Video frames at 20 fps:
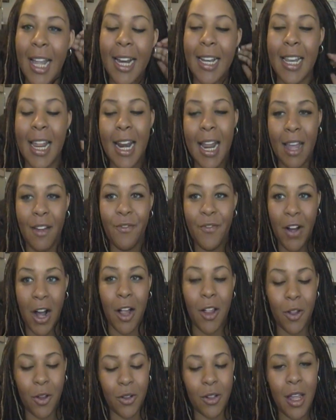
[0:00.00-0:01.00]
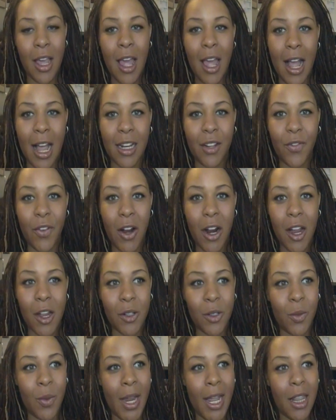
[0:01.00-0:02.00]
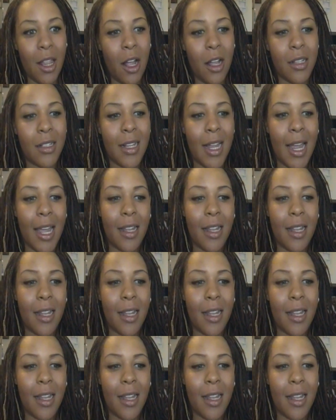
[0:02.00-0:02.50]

like that I followed as far as weight loss.